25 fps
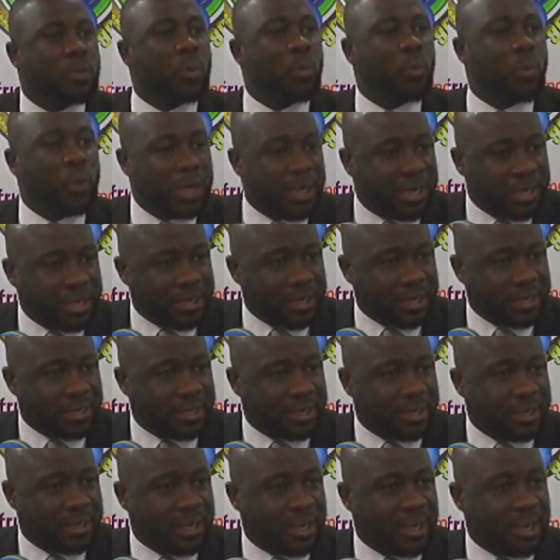we're willing
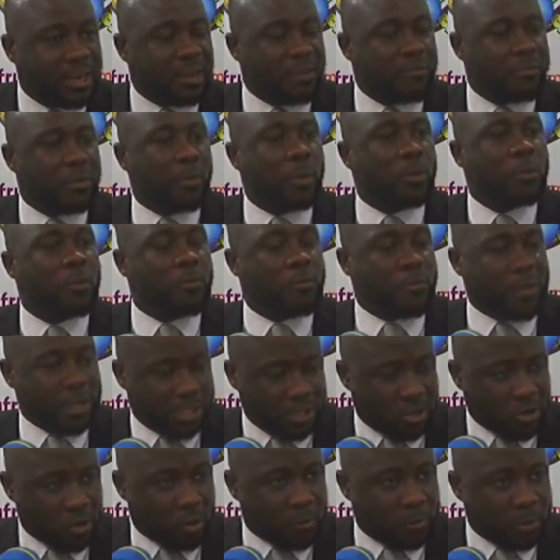for make we
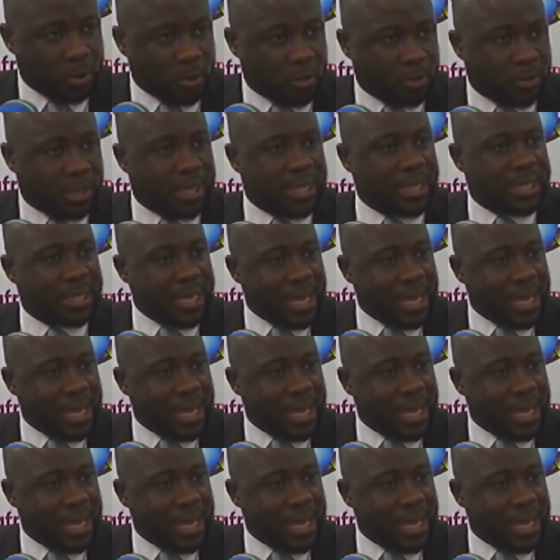fight corruption.